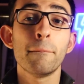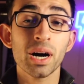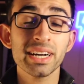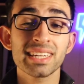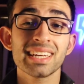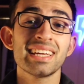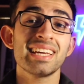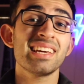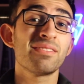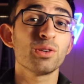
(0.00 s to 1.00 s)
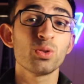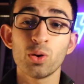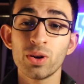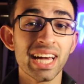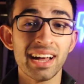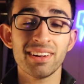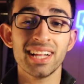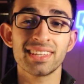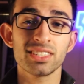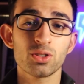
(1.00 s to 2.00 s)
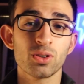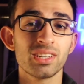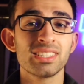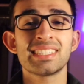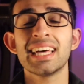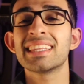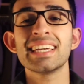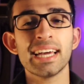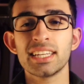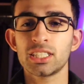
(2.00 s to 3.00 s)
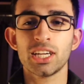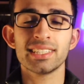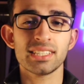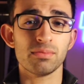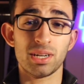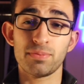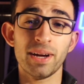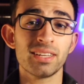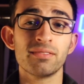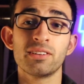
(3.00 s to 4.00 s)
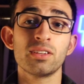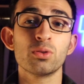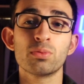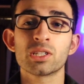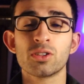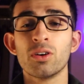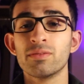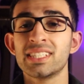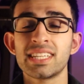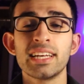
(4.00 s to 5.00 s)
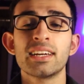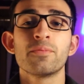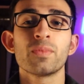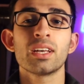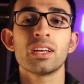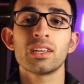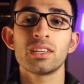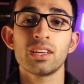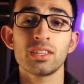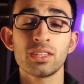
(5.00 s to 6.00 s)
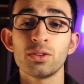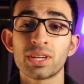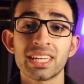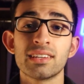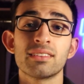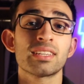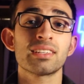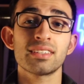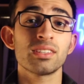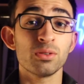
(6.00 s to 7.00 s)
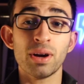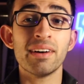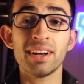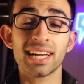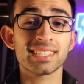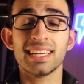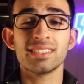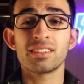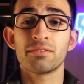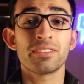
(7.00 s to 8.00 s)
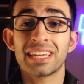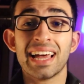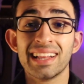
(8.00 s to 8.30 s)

But if you don't have health insurance, then the NHS is much better for you because obviously you can you have access to free